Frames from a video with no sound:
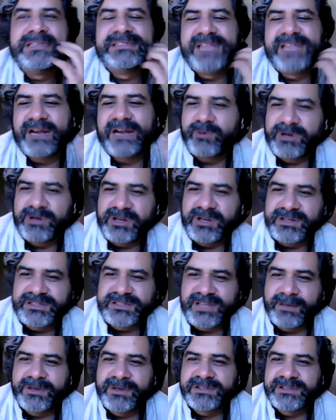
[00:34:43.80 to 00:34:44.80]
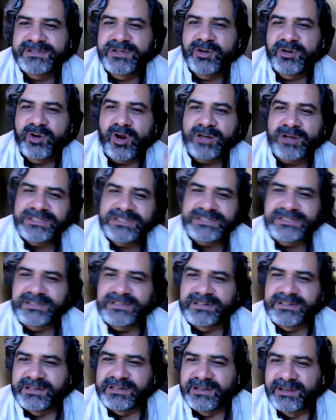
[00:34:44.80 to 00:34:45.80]
Is that what you're saying? Because you're not just
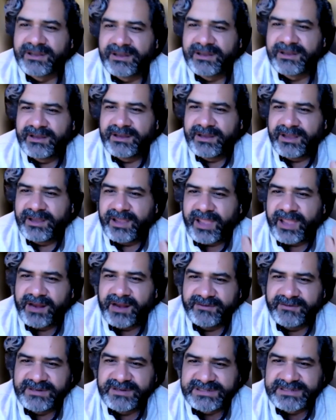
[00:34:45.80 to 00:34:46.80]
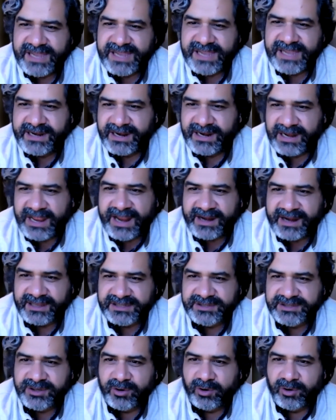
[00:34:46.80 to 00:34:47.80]
a head of design at
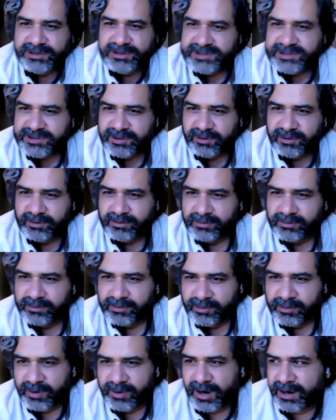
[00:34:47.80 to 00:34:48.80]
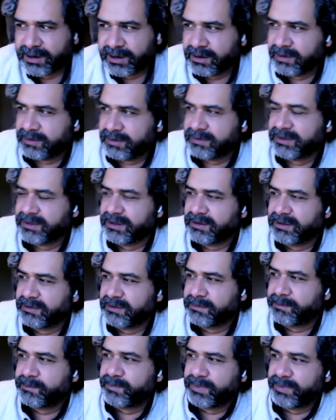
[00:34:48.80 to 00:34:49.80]
Lattice, you also run
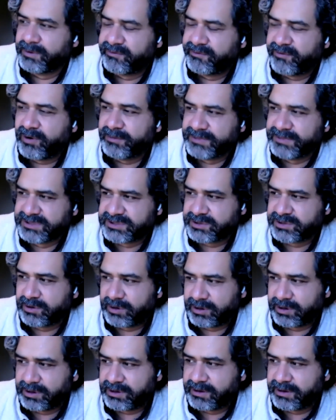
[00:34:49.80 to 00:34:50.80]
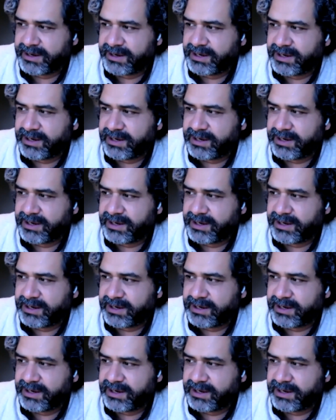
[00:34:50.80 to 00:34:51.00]
the performance part, right?